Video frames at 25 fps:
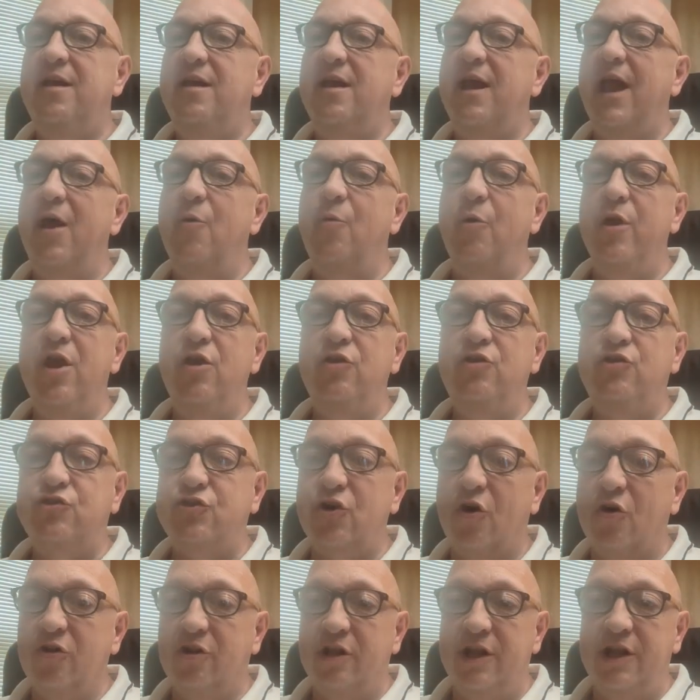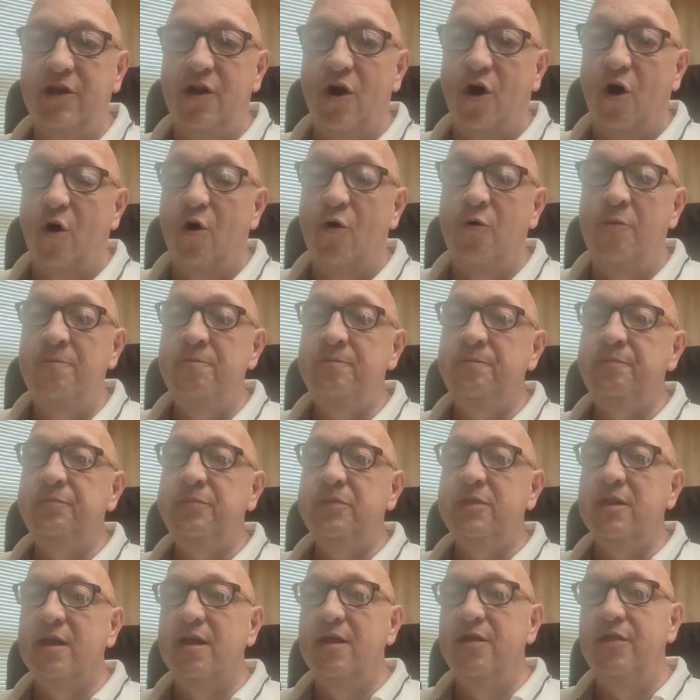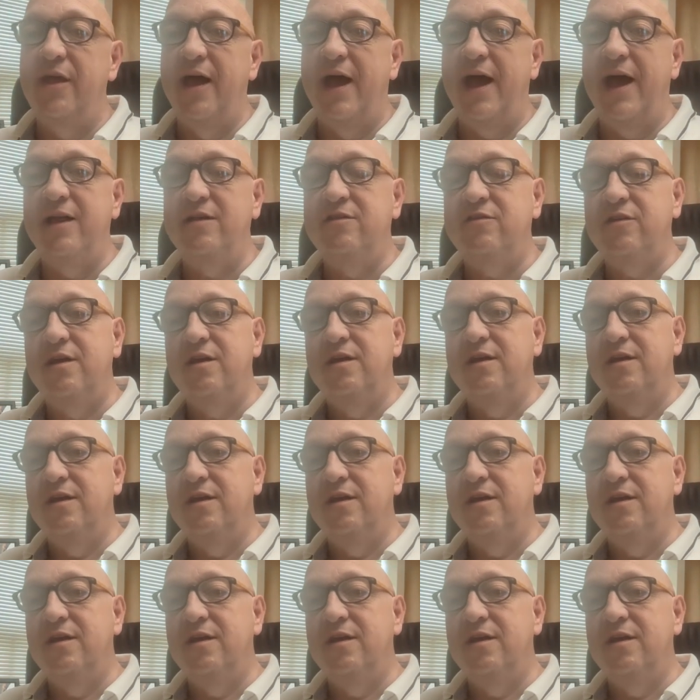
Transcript: And we certainly know that